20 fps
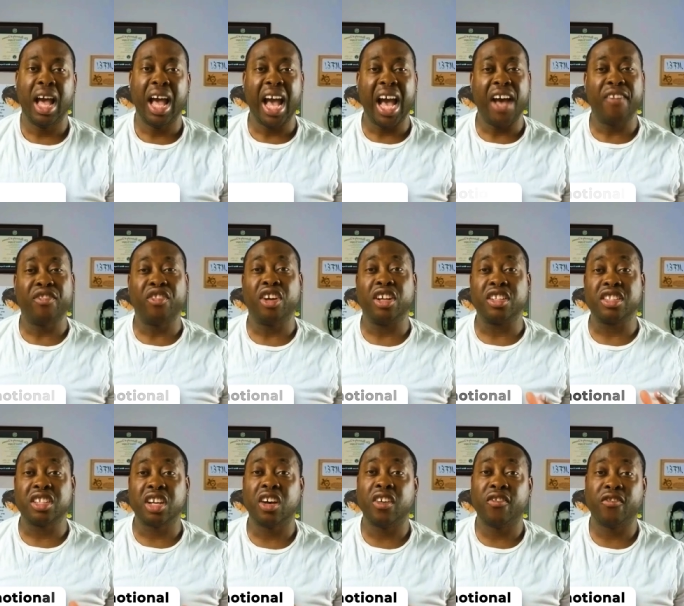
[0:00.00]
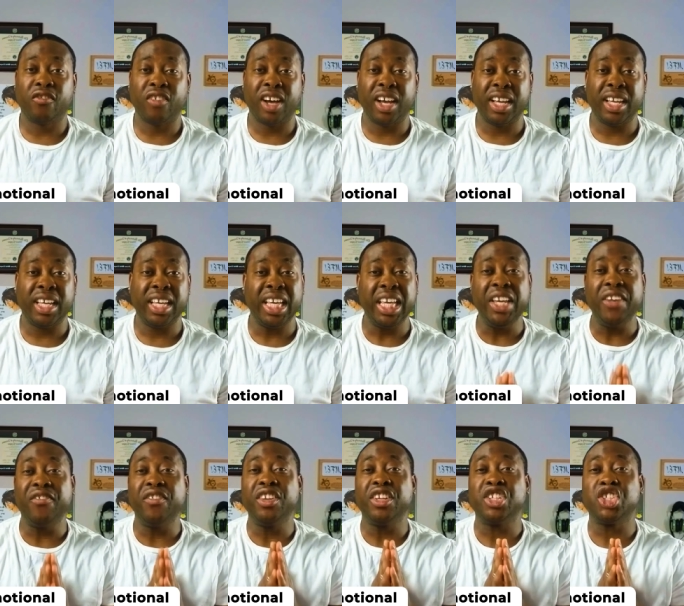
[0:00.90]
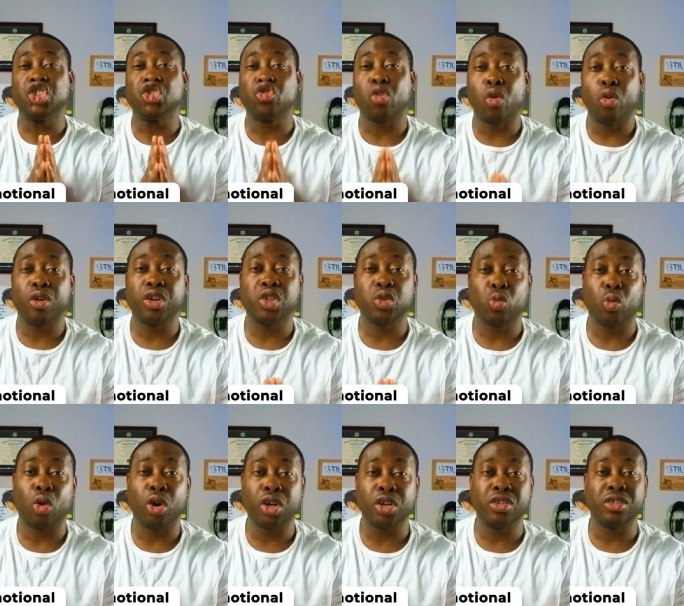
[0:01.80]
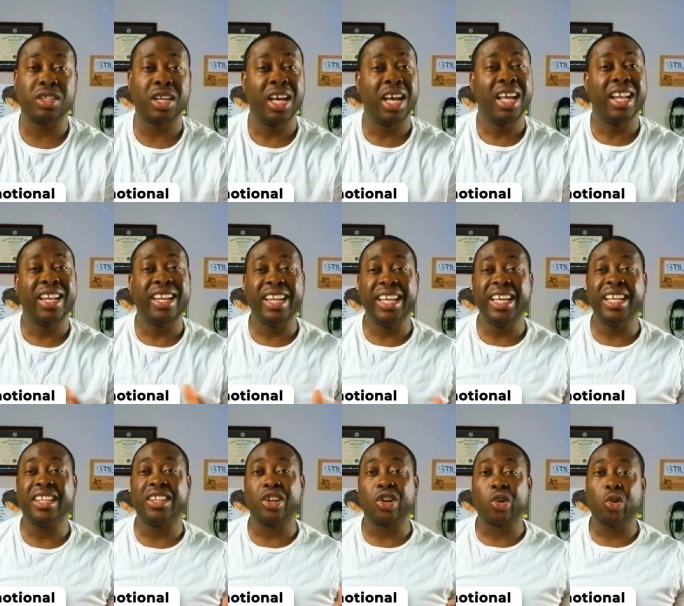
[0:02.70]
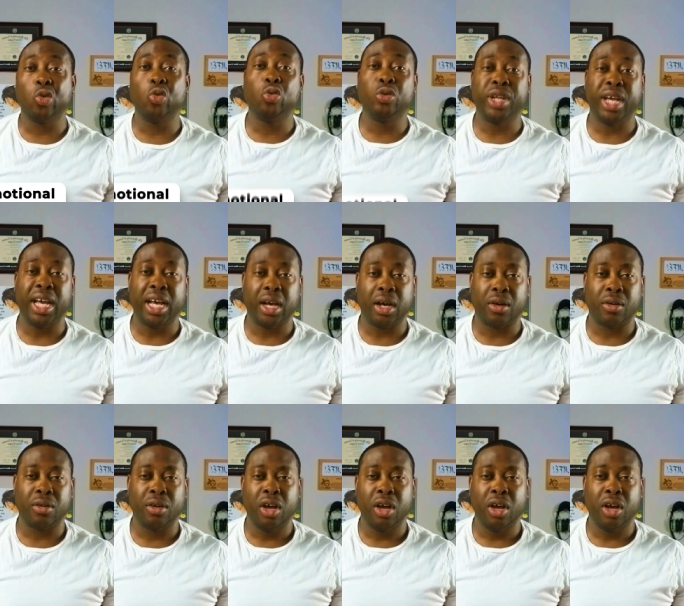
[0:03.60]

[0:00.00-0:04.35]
After a tough fight, even the strongest warriors need to cool down.